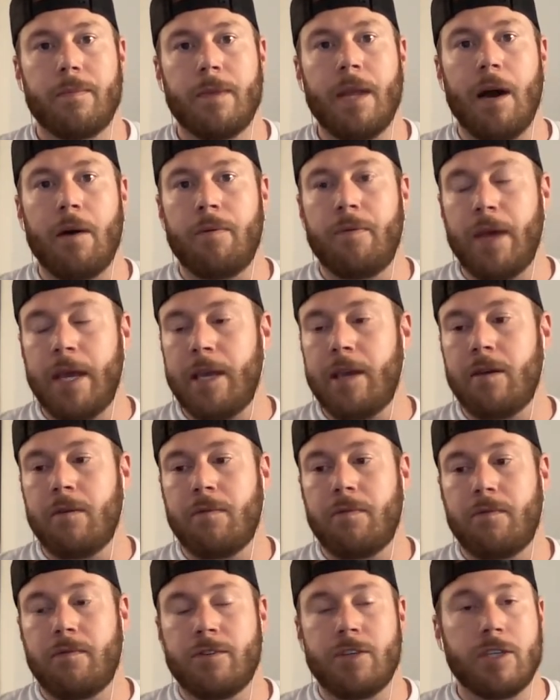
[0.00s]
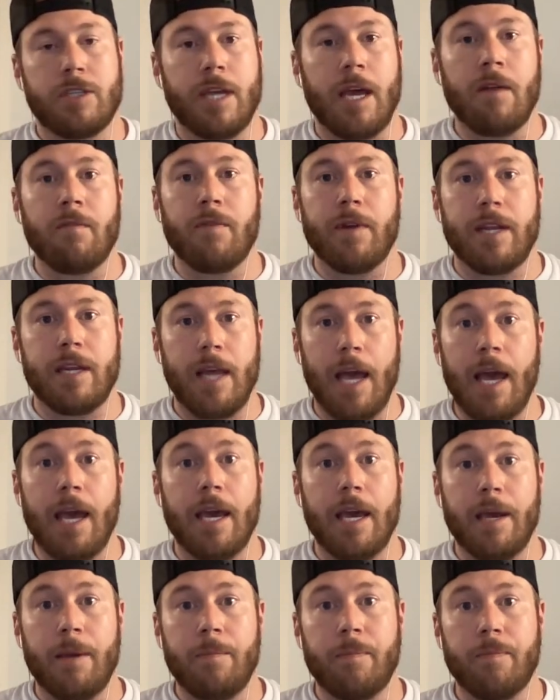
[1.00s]
Now, think if just every
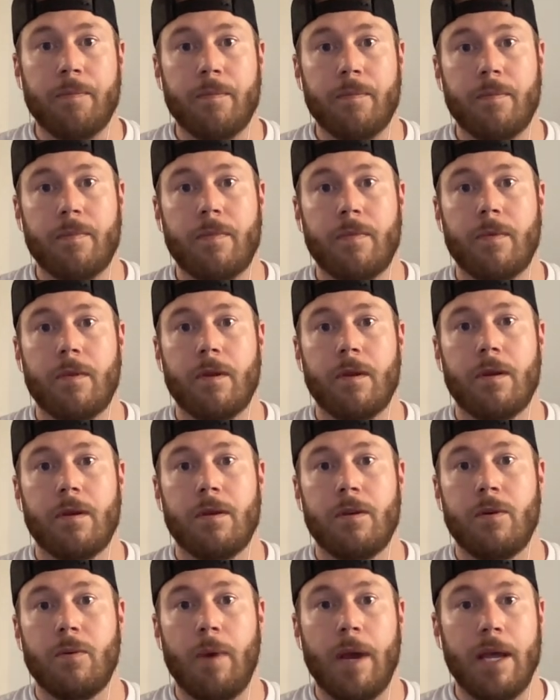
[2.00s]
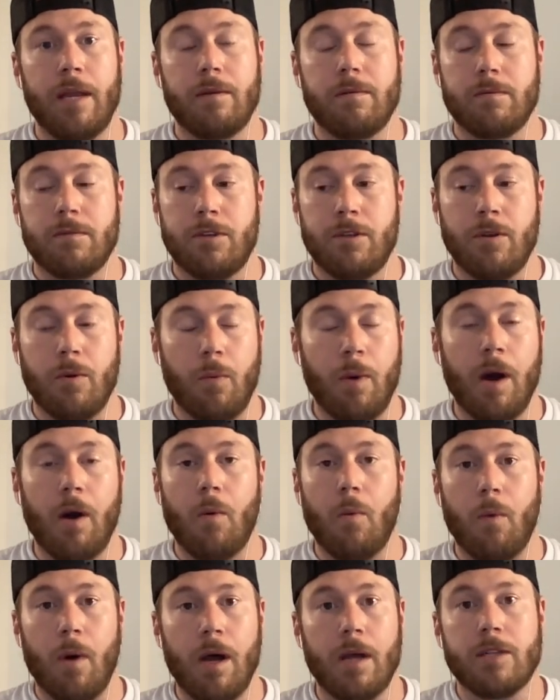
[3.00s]
day you went to the
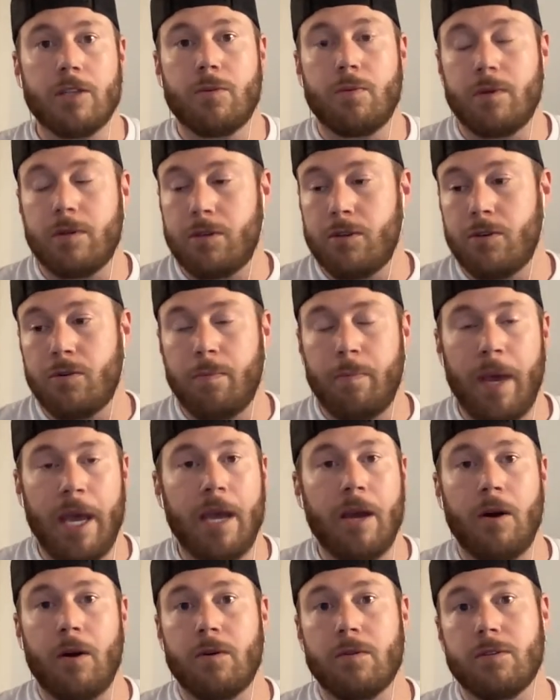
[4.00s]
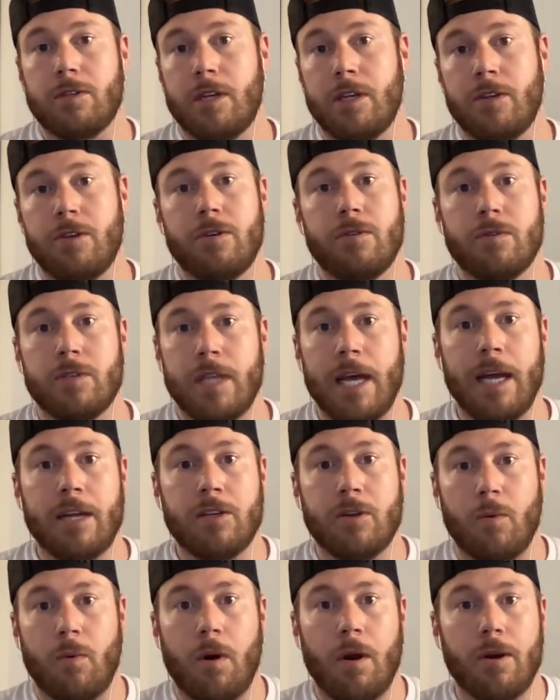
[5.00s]
well once with two pails and you use
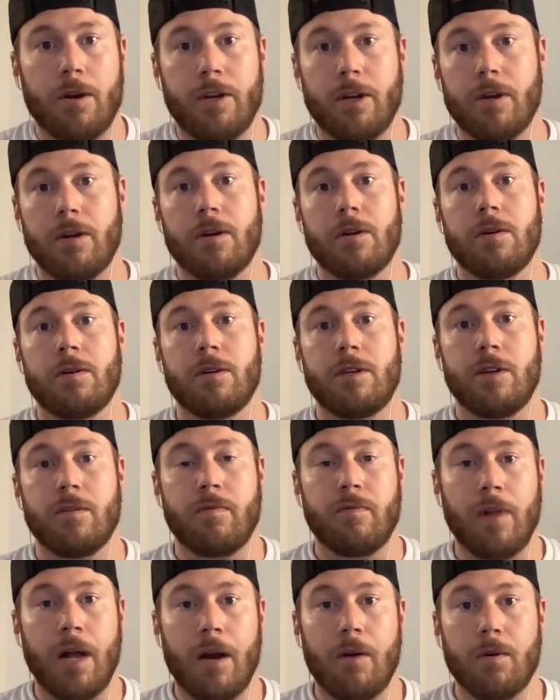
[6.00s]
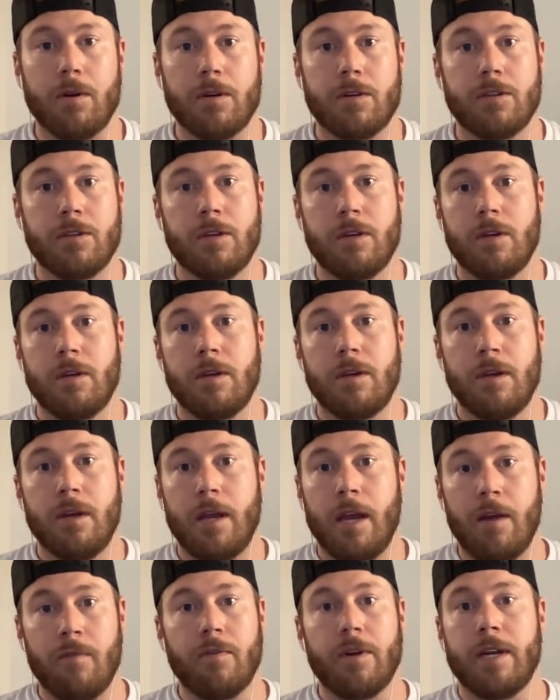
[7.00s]
that to water your flowers
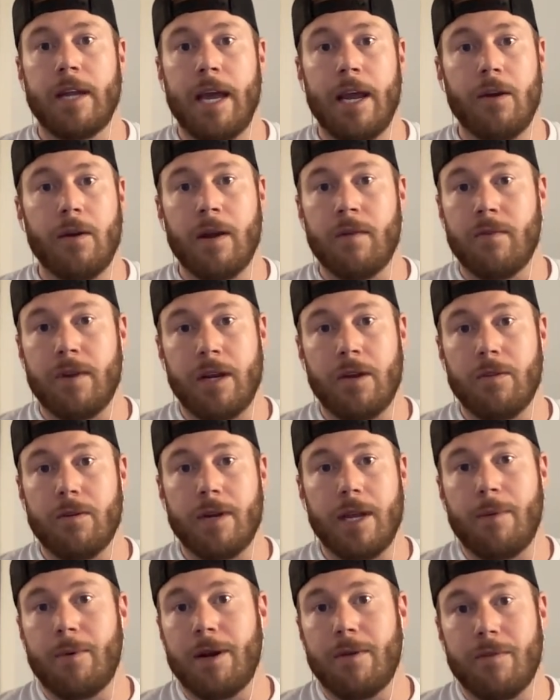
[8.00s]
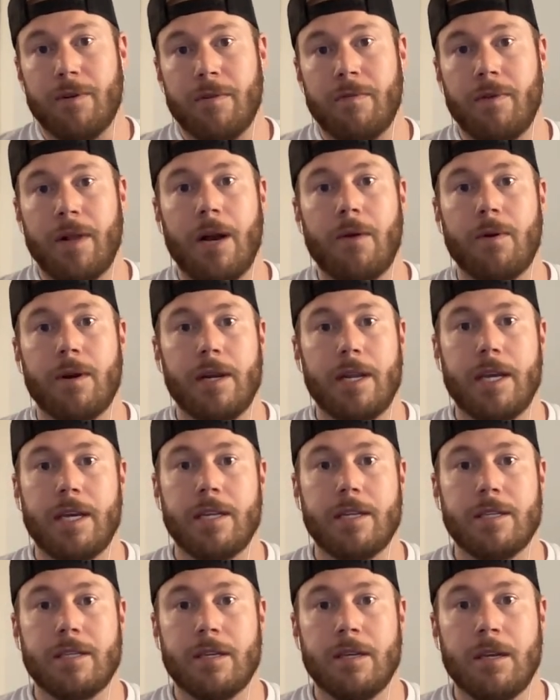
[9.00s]
every day or every other day, whatever a flower
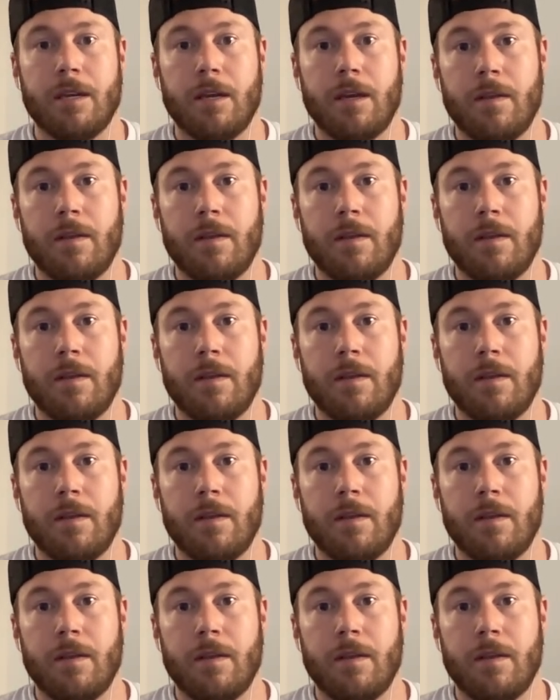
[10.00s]
needs.